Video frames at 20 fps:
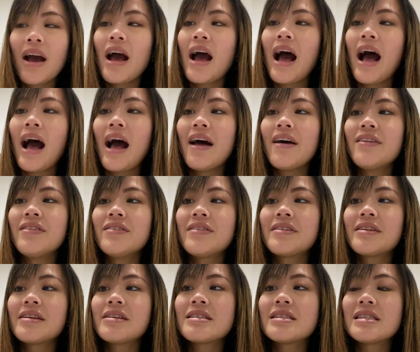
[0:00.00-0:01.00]
and
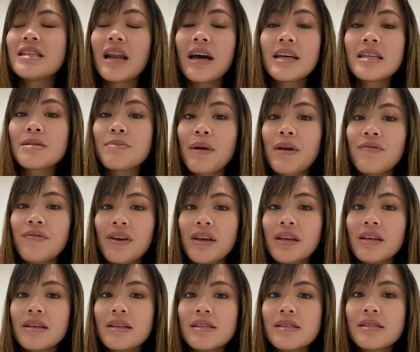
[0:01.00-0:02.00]
sliced my
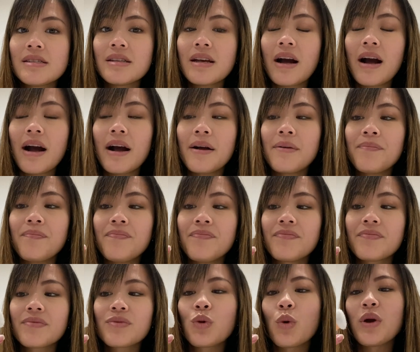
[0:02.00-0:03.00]
fingers, um
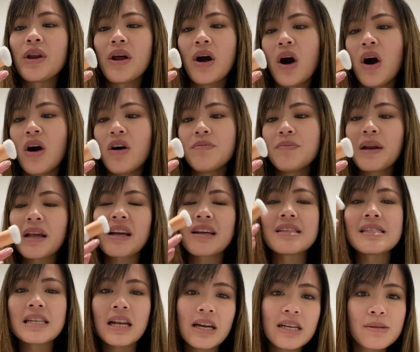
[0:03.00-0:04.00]
not in half, but like I
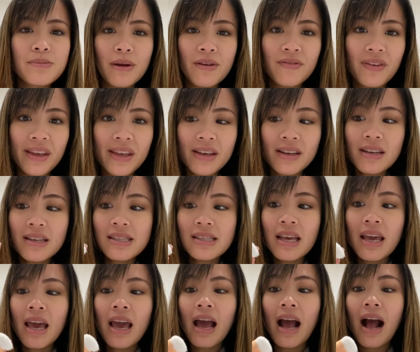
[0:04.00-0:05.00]
sliced my fingers,
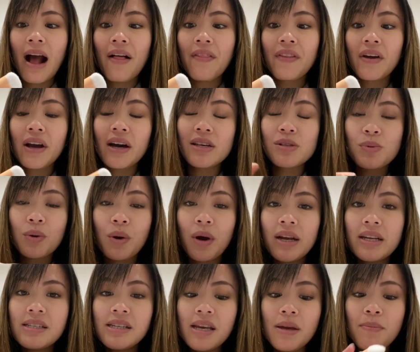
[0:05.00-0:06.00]
and the cuts were
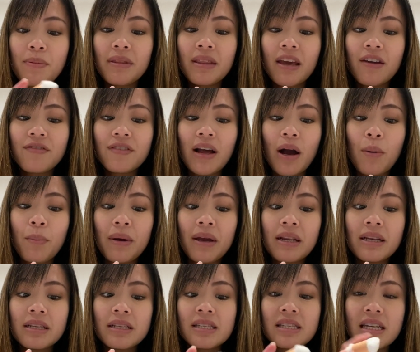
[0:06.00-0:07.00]
quite deep and they've now
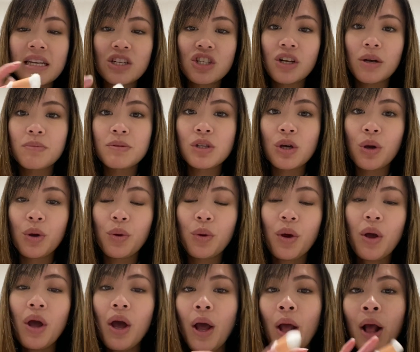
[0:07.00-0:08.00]
been stitched up. So
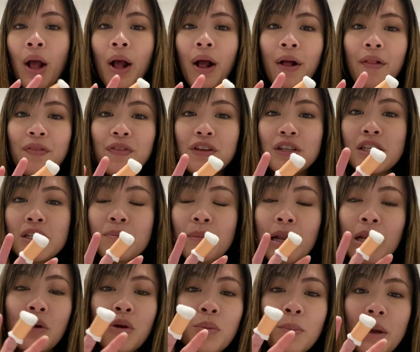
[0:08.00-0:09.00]
this is my
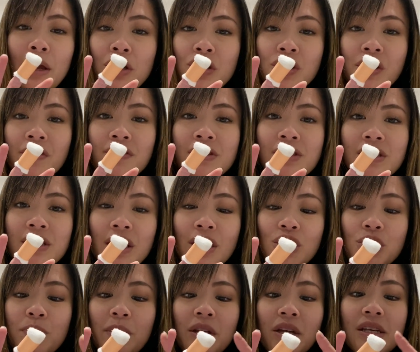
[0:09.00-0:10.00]
little makeshift
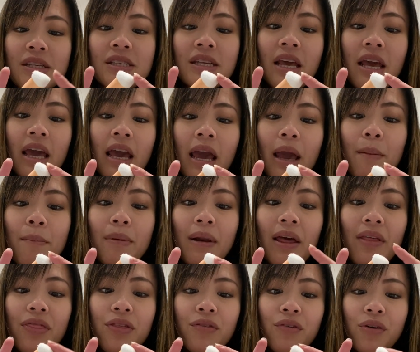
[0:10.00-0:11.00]
stitch because it
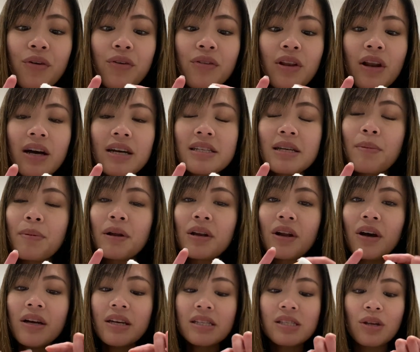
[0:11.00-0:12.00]
bled through the last couple of
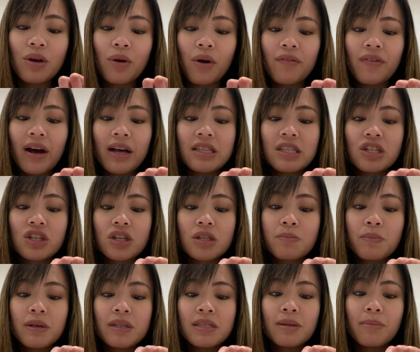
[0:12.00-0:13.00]
nights, so I've had to just
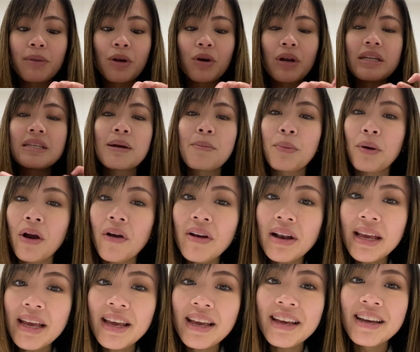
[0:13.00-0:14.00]
put something on it
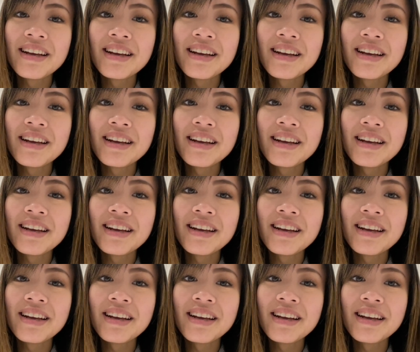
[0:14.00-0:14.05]
temporarily.